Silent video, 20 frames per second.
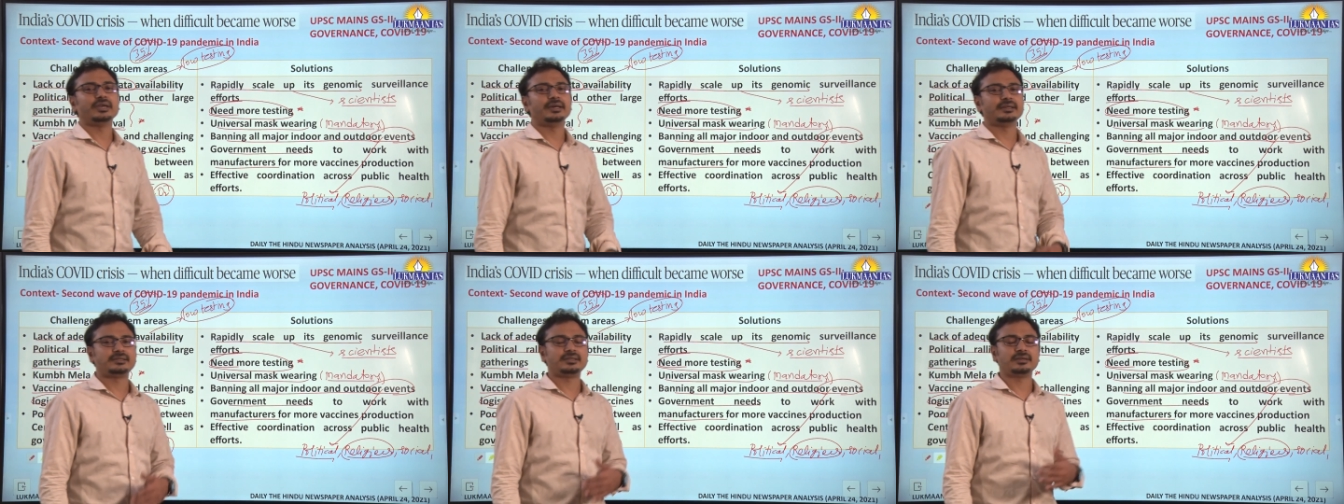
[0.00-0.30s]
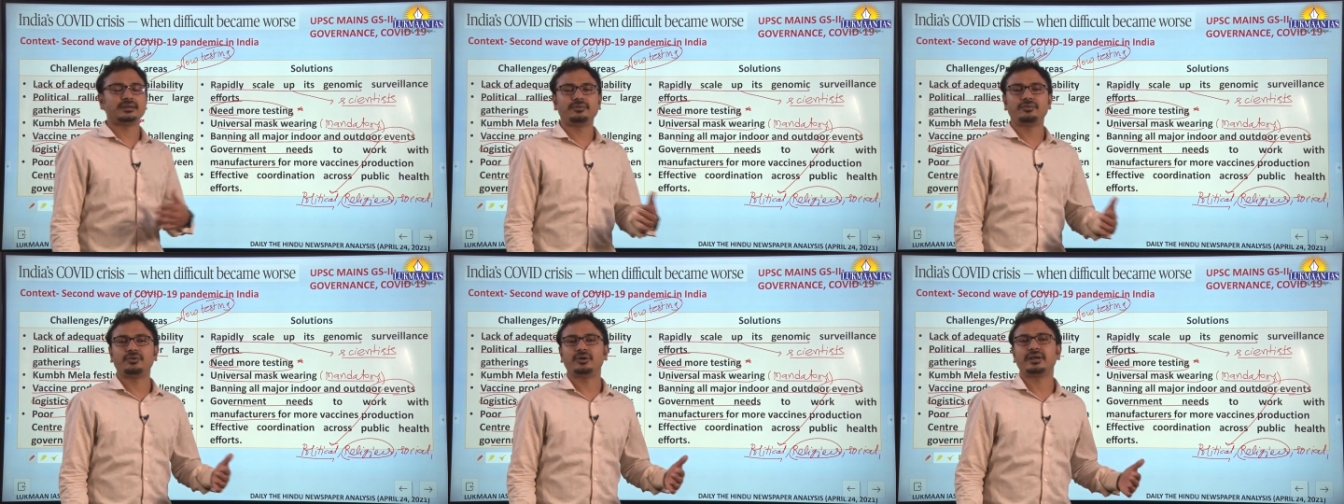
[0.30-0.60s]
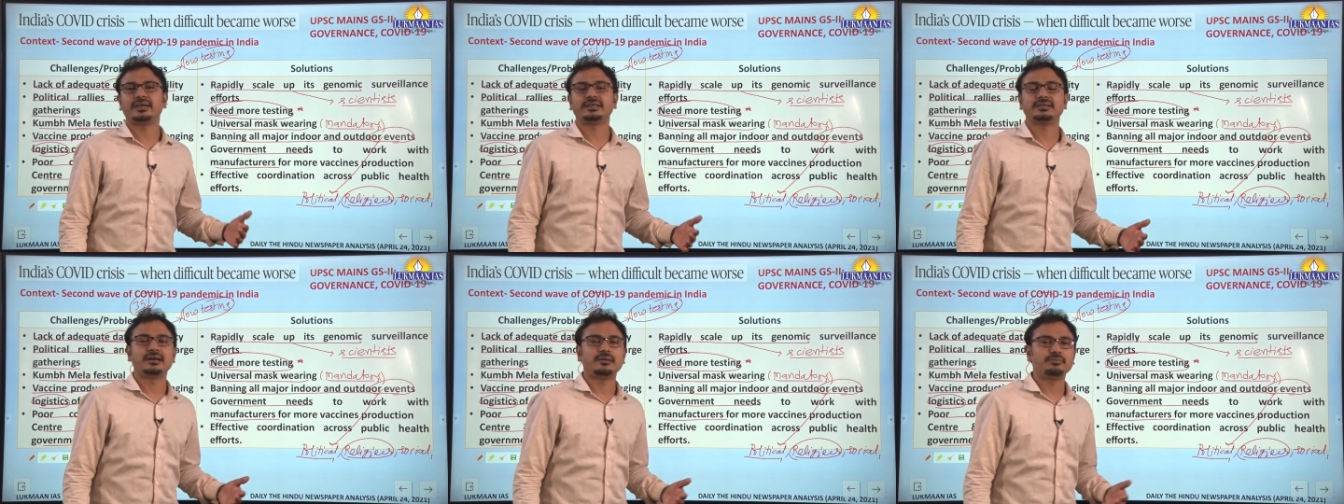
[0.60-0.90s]
yes, uh, for
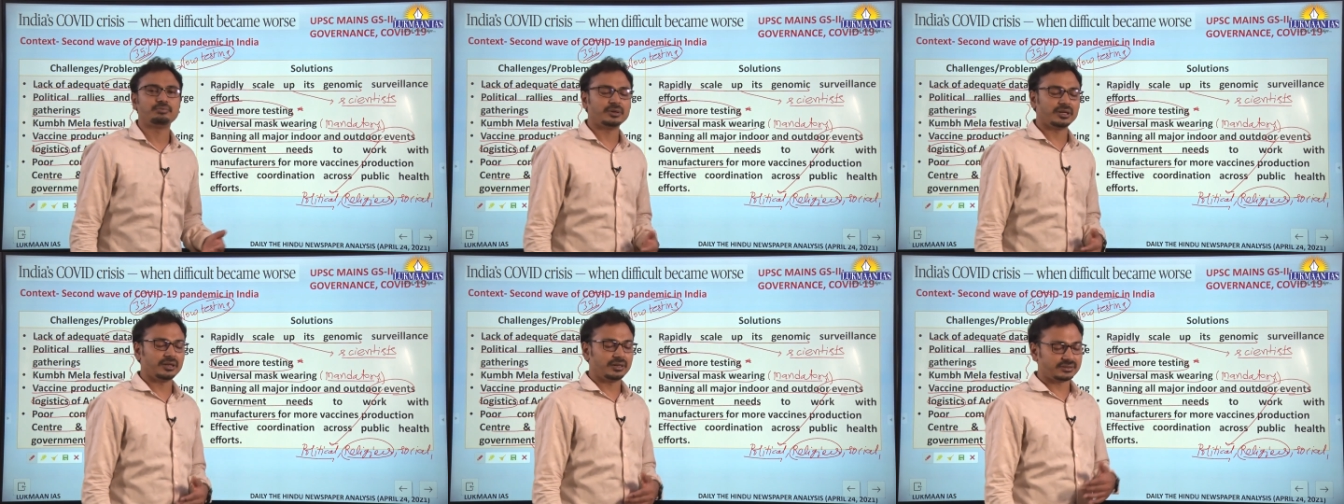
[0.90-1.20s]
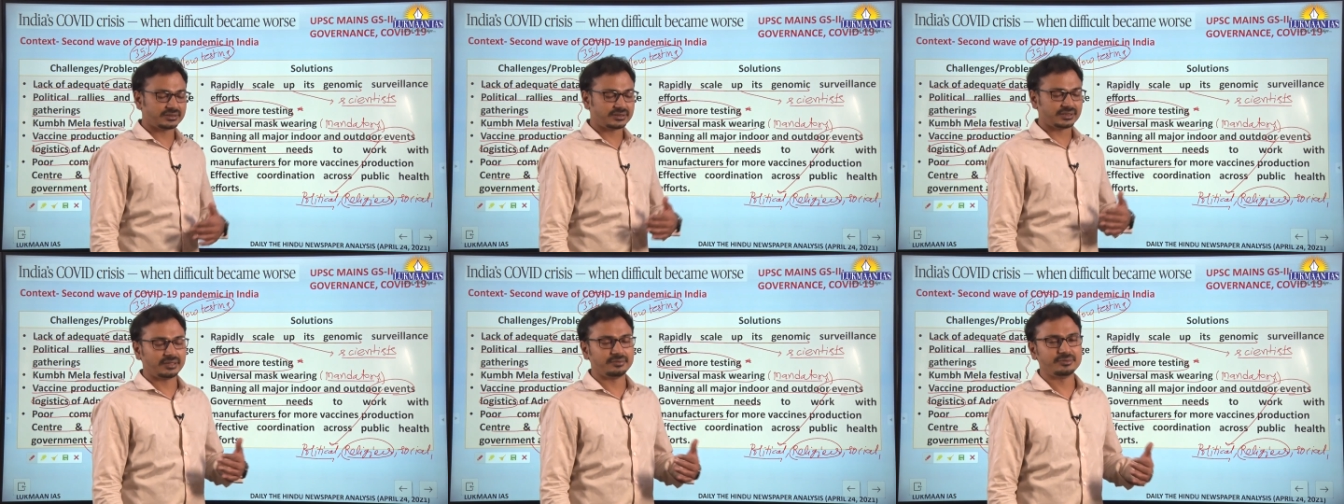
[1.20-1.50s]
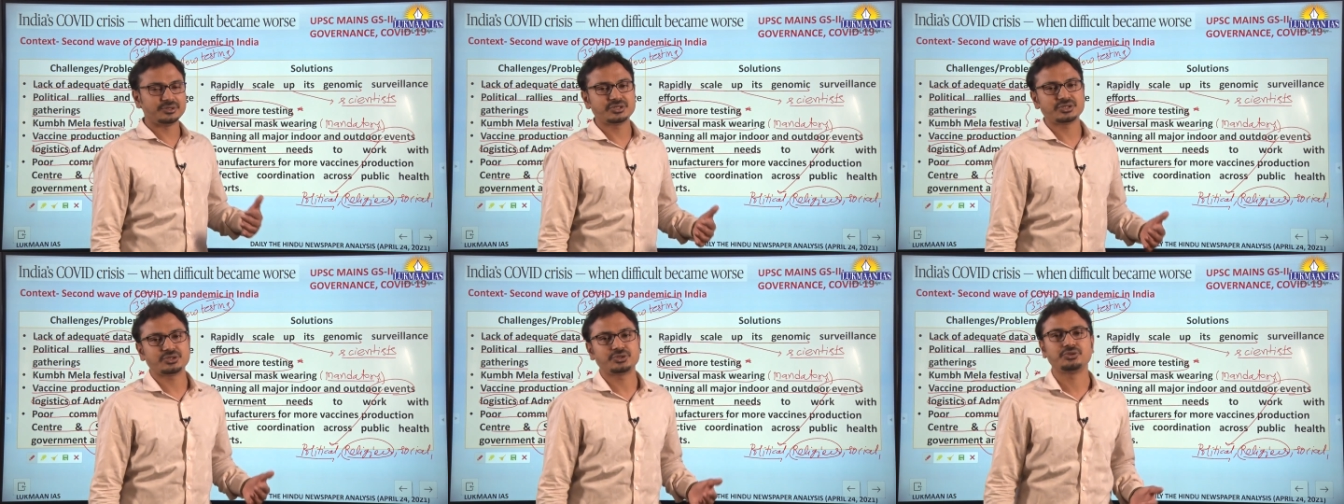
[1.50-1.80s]
example, Serum
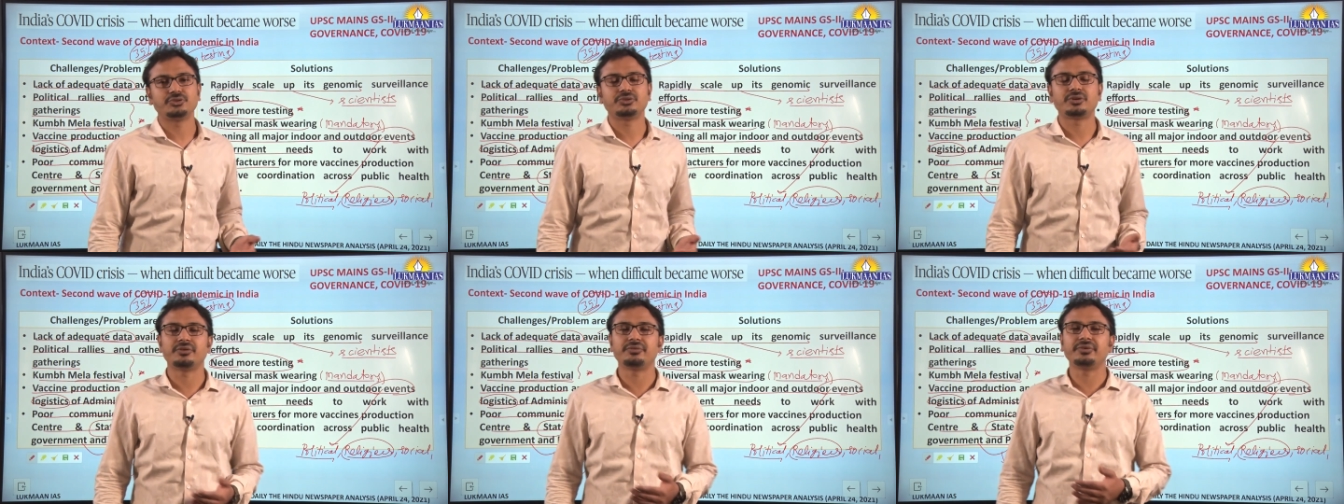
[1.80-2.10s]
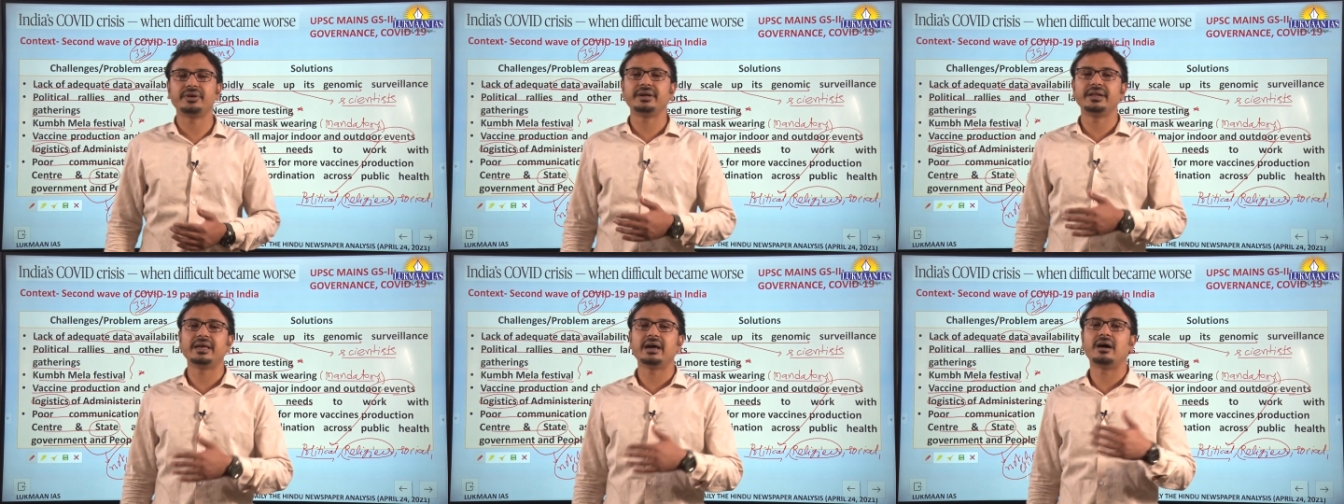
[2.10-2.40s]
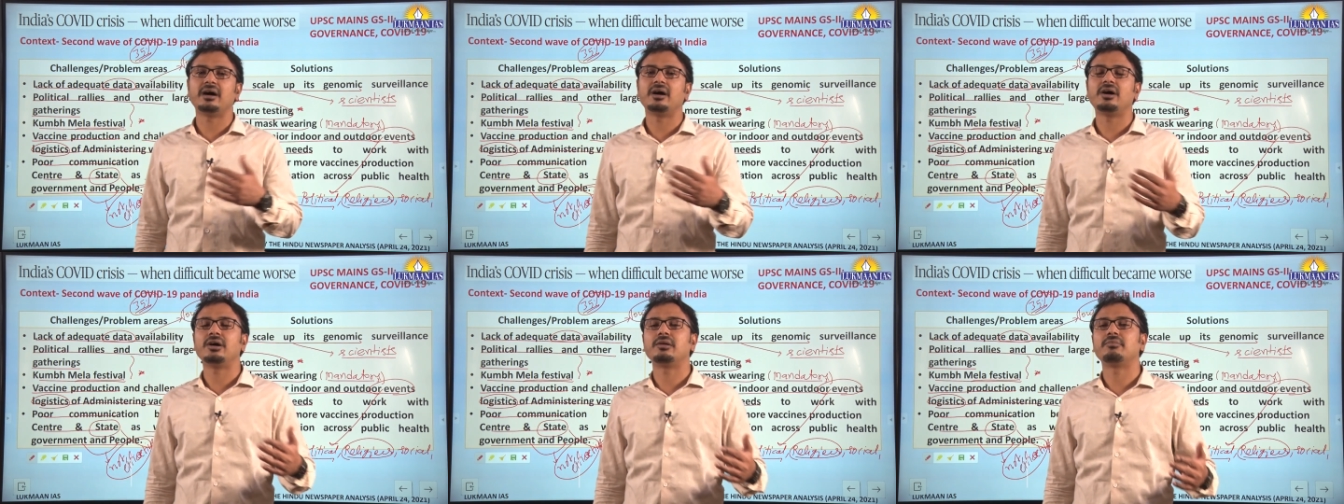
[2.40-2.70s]
Institute of India
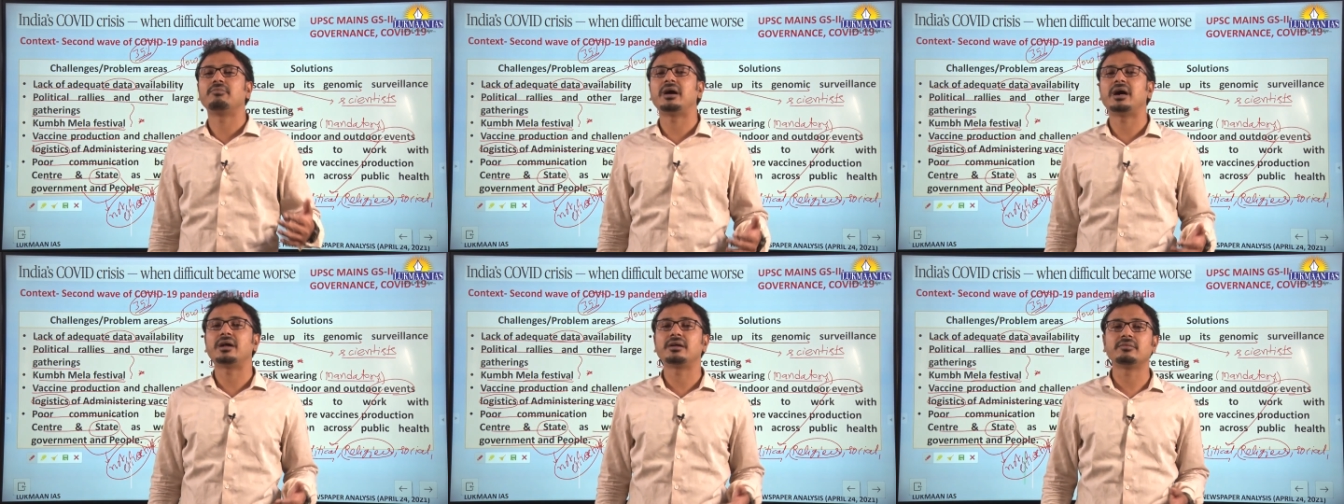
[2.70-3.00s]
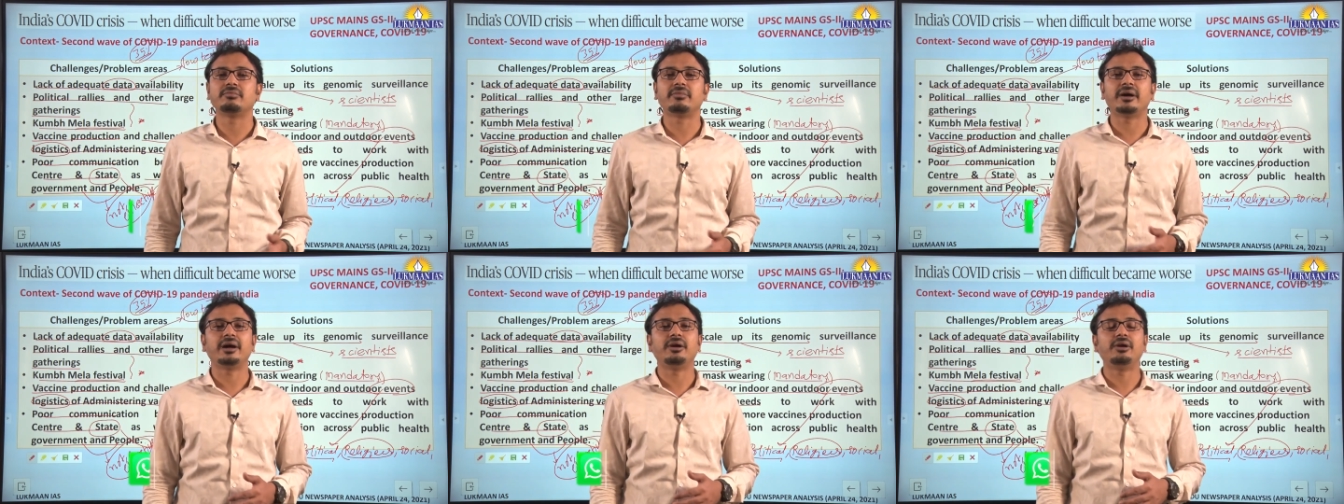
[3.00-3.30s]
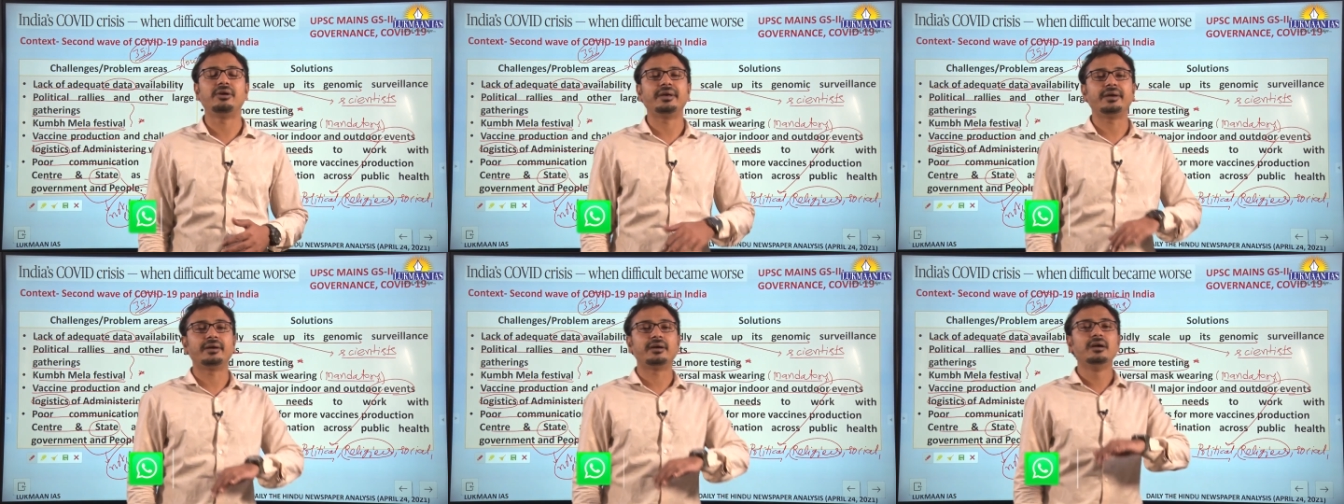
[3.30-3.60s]
or Bharat
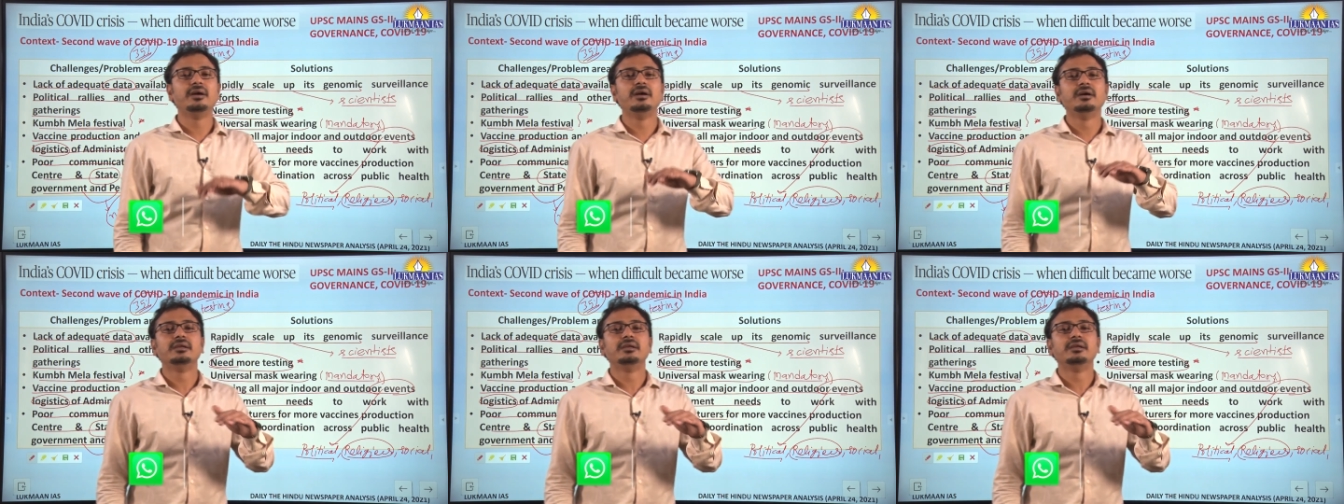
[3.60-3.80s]
Biotech,